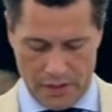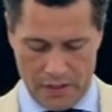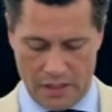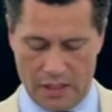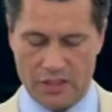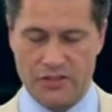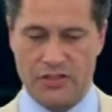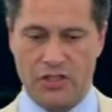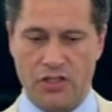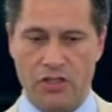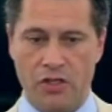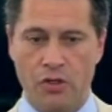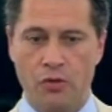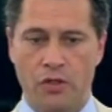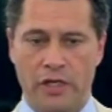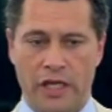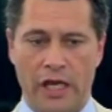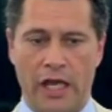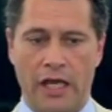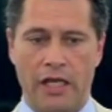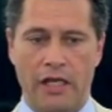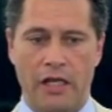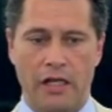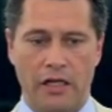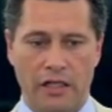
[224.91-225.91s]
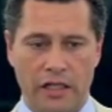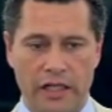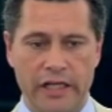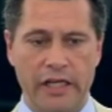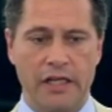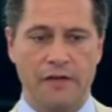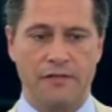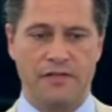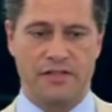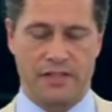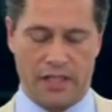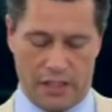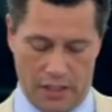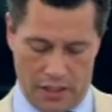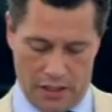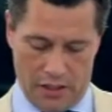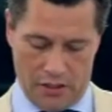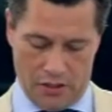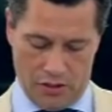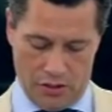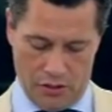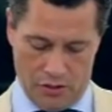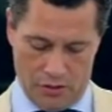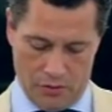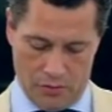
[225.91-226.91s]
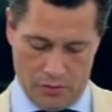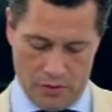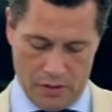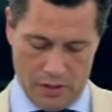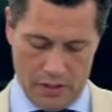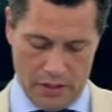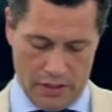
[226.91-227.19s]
As the UK leaves the EU,